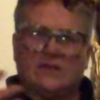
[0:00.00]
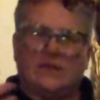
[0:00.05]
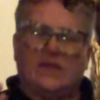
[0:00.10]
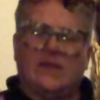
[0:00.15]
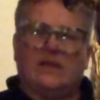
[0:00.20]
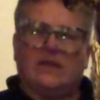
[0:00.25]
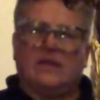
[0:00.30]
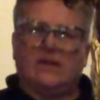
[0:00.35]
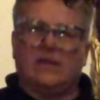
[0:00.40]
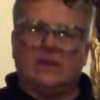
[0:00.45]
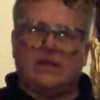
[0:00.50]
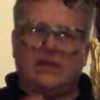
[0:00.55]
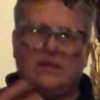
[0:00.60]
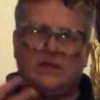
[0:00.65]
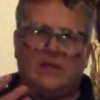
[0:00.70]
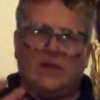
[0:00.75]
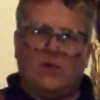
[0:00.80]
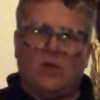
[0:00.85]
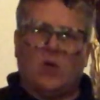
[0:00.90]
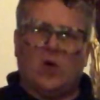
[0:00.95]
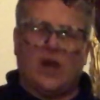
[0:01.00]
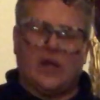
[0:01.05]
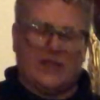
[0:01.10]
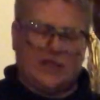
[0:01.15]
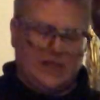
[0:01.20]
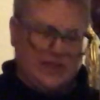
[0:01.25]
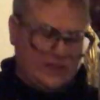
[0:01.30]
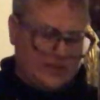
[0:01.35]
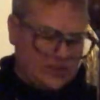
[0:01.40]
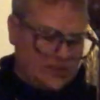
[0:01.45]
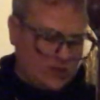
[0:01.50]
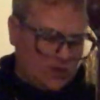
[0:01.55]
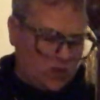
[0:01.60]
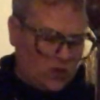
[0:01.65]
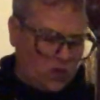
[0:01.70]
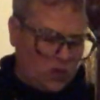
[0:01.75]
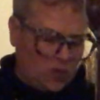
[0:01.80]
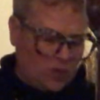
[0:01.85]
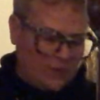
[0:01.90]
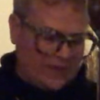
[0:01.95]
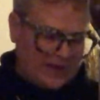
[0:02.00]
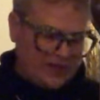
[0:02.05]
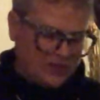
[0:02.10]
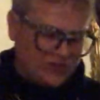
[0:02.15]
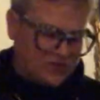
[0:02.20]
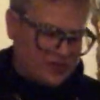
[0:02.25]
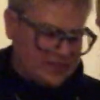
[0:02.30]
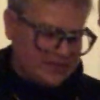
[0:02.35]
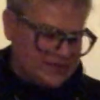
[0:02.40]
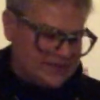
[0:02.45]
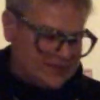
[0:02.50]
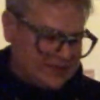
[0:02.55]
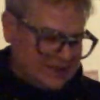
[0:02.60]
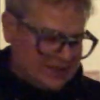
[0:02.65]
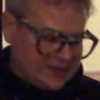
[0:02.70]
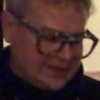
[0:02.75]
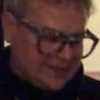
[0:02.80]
and walking into the whole matrix.